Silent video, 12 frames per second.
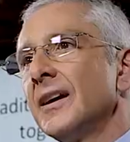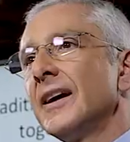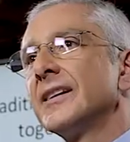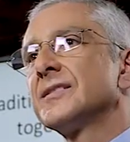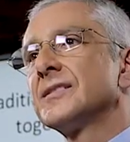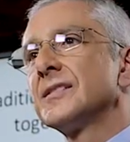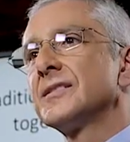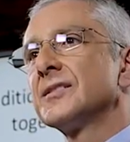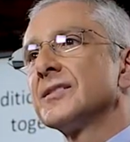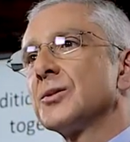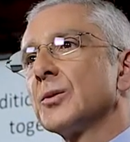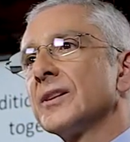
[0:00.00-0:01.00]
It's this
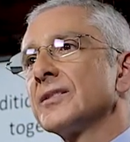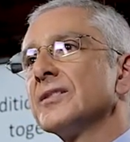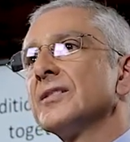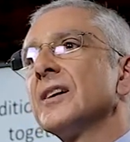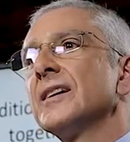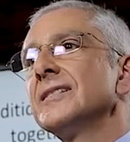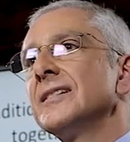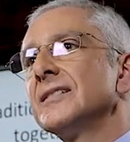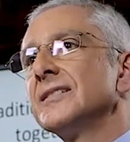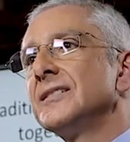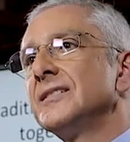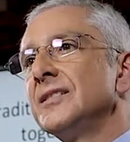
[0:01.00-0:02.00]
situation that I tend
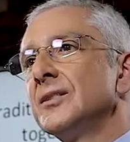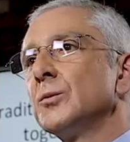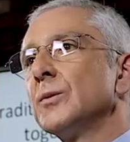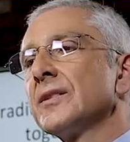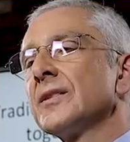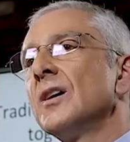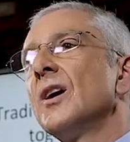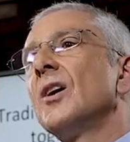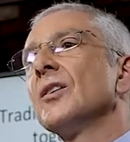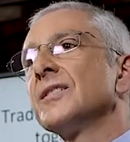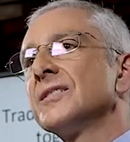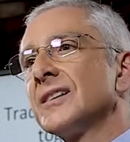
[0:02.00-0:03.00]
to deal with
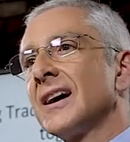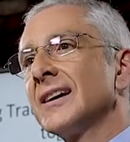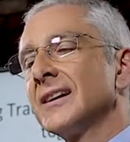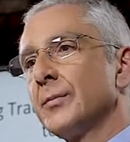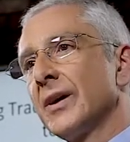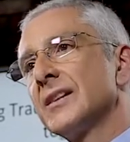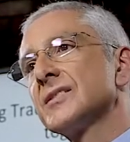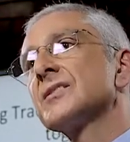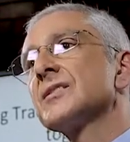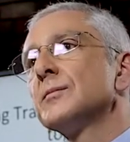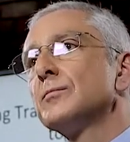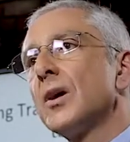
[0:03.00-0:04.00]
on a daily
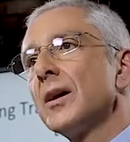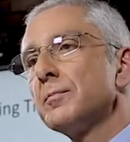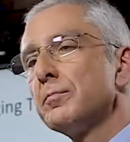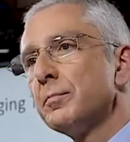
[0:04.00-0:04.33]
basis, and my